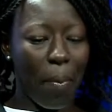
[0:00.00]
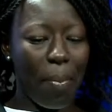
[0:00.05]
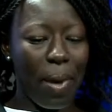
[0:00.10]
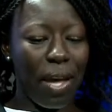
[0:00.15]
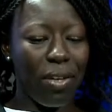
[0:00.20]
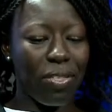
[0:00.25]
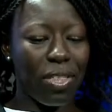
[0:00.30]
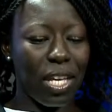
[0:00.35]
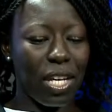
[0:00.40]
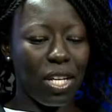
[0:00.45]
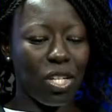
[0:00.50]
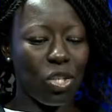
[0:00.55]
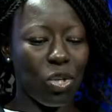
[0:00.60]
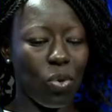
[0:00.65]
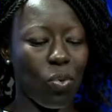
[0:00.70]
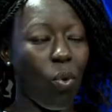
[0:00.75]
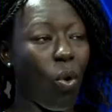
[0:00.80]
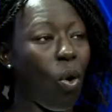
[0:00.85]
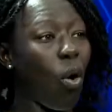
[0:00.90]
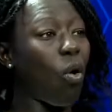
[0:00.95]
about the
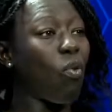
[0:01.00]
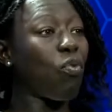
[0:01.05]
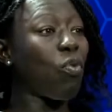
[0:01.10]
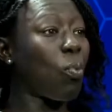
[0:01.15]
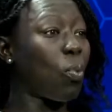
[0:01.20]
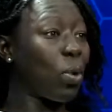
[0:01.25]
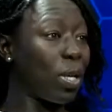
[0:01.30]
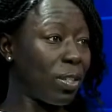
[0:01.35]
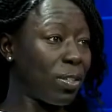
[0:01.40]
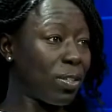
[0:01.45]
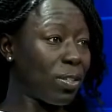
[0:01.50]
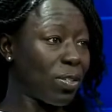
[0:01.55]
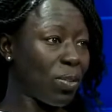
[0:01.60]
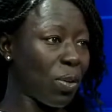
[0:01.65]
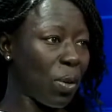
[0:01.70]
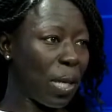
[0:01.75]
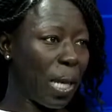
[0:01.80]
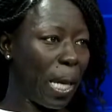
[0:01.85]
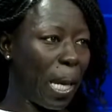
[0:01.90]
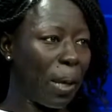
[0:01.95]
issue of
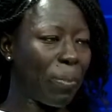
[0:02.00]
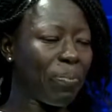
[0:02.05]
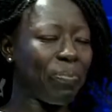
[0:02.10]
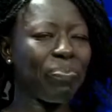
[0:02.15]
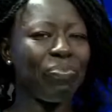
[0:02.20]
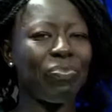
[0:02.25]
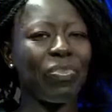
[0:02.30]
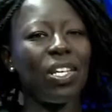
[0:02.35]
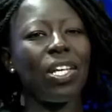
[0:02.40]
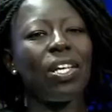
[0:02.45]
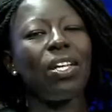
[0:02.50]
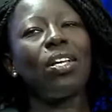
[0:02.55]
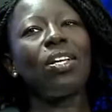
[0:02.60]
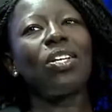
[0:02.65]
wills, okay? Yeah.